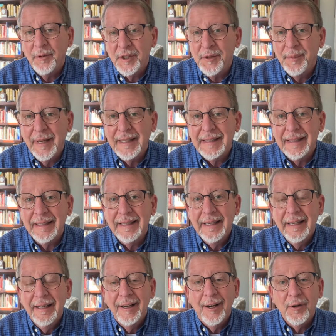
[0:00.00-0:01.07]
which makes it
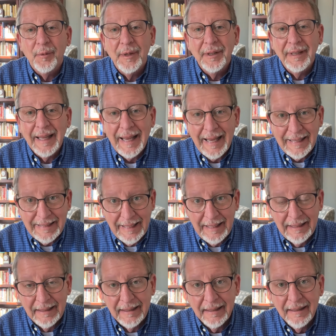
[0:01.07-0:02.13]
a real
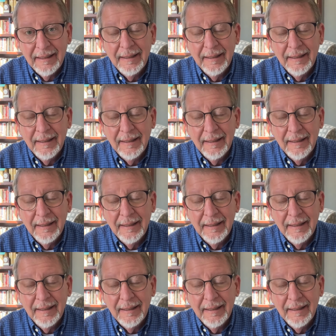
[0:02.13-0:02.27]
headache